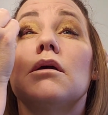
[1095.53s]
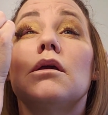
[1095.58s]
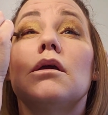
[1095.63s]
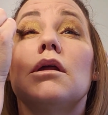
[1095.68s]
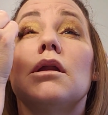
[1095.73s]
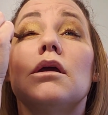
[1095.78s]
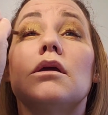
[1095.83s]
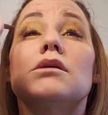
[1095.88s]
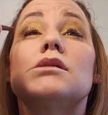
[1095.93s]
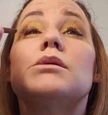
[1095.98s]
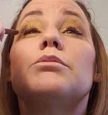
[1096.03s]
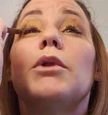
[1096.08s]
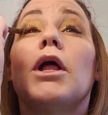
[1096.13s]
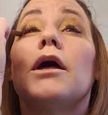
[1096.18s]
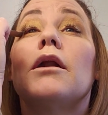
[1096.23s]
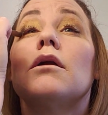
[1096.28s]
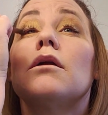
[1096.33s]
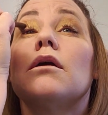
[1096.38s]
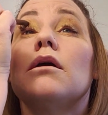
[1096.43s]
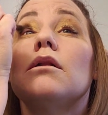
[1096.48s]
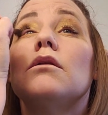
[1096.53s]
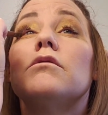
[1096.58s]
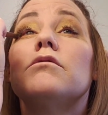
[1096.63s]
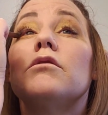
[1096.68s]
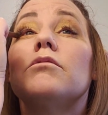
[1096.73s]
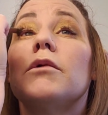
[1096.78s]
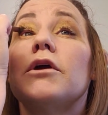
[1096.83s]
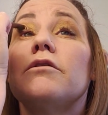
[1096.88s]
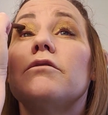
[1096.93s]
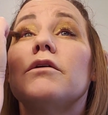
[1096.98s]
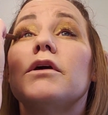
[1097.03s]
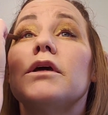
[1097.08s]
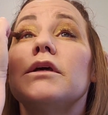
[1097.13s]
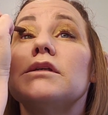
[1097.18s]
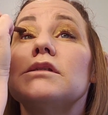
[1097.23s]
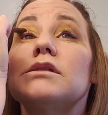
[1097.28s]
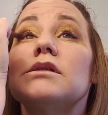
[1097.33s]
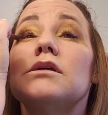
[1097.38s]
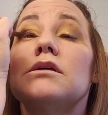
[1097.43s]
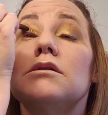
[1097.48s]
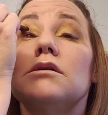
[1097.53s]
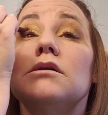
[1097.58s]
getting splattered all over my face.